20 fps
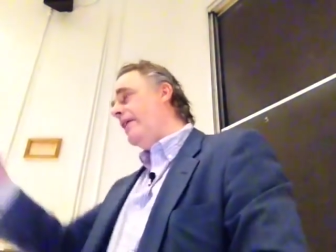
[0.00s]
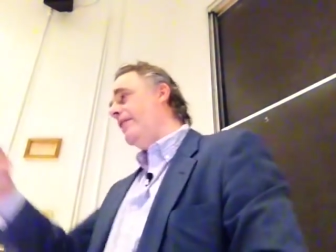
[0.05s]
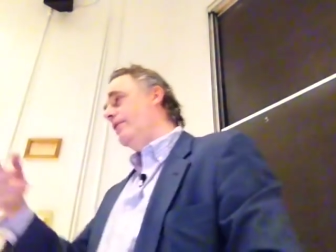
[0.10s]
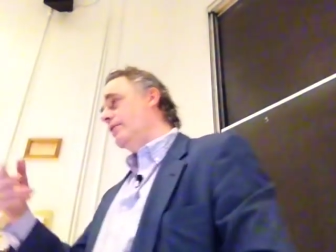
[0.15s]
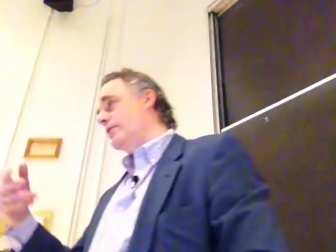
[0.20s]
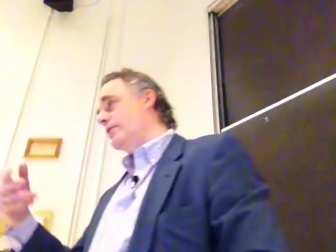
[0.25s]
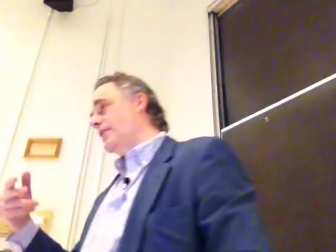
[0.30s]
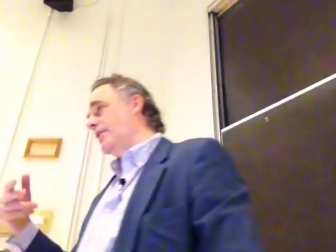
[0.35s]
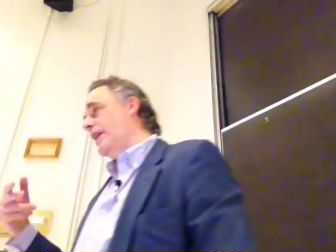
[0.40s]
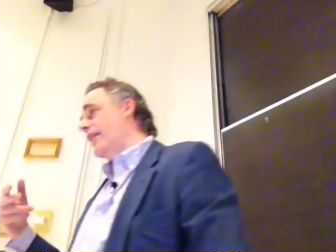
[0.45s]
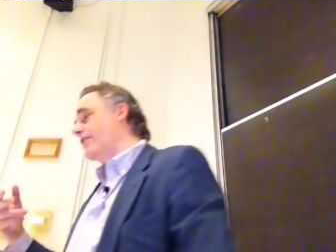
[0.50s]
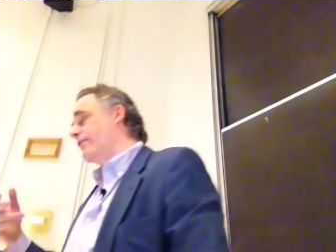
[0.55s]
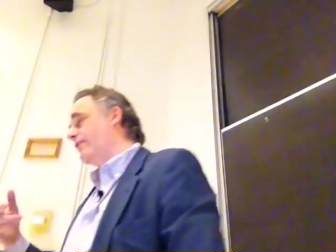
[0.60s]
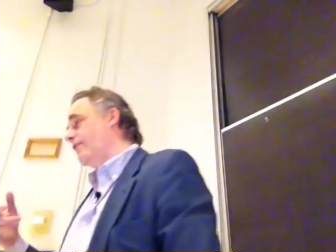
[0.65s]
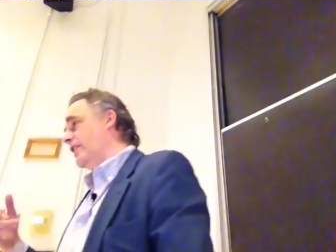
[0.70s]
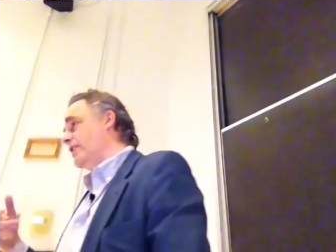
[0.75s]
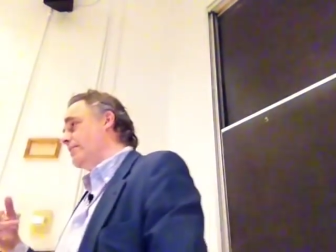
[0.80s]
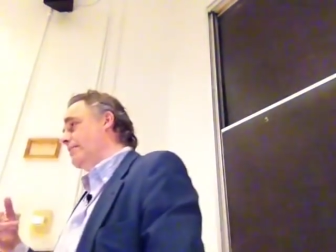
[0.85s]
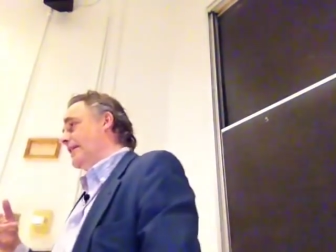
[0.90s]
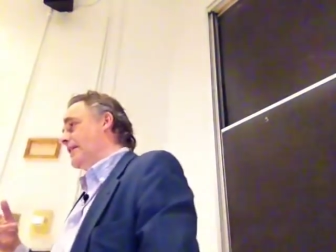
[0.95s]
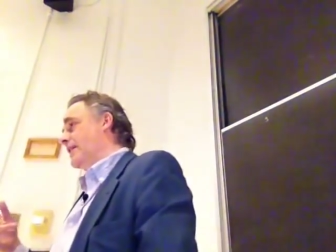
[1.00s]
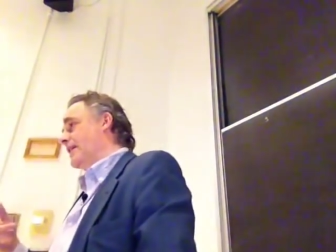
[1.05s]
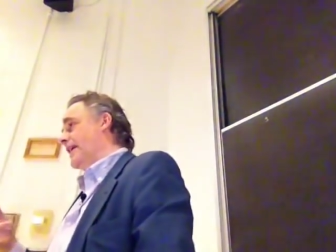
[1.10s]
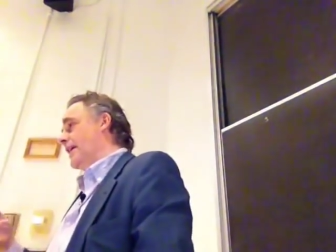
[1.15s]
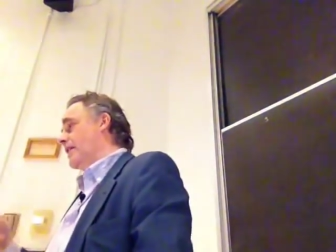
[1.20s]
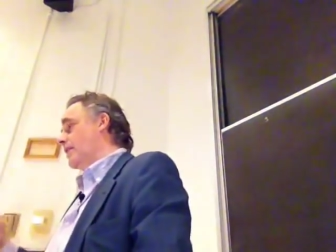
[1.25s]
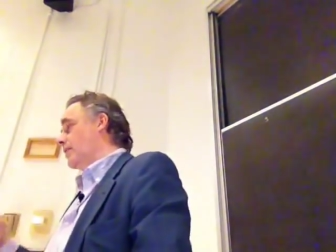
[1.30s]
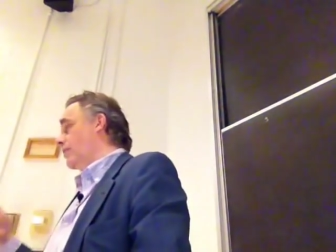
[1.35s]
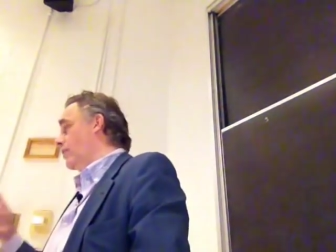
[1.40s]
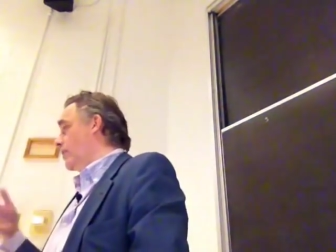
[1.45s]
and there's another fundamental
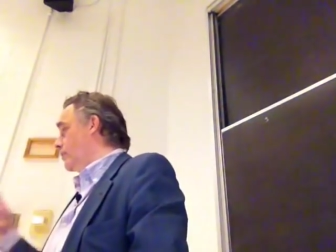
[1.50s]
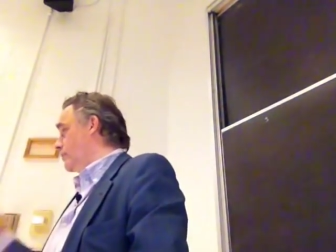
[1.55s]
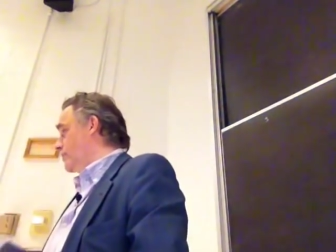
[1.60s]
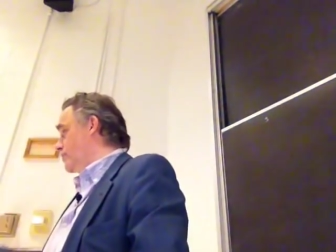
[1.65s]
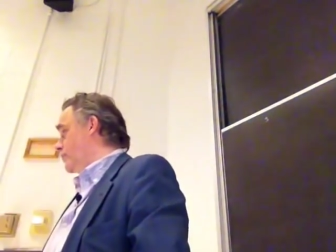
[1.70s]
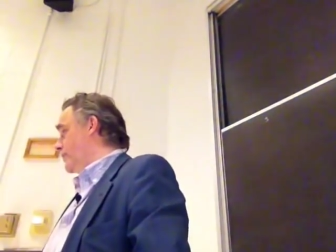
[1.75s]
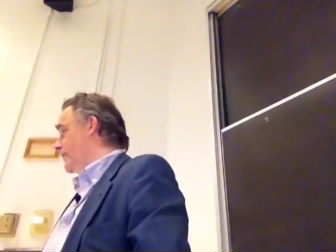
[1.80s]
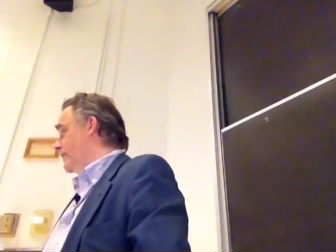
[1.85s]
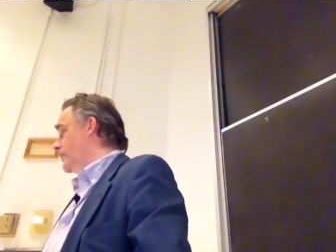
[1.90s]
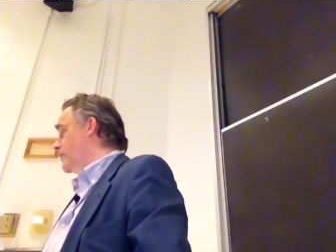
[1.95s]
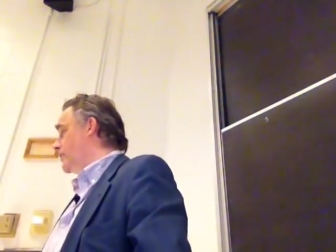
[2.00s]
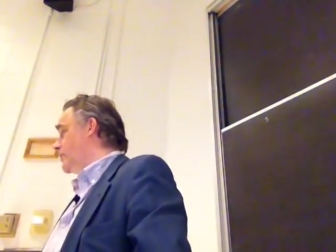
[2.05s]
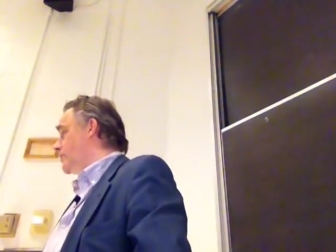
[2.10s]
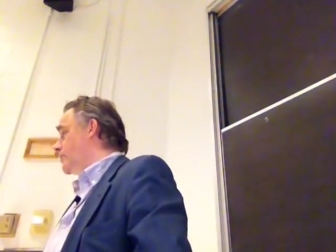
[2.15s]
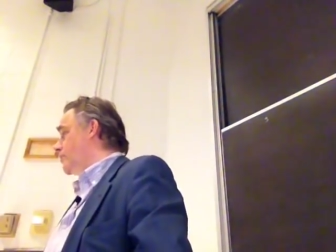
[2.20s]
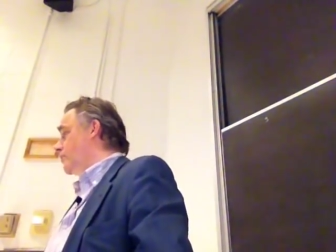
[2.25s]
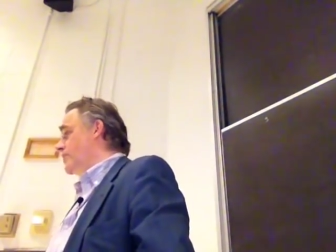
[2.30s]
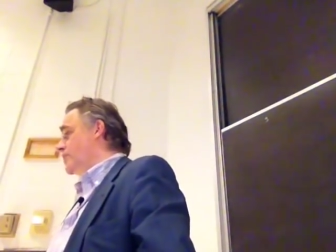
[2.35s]
category which we alluded to,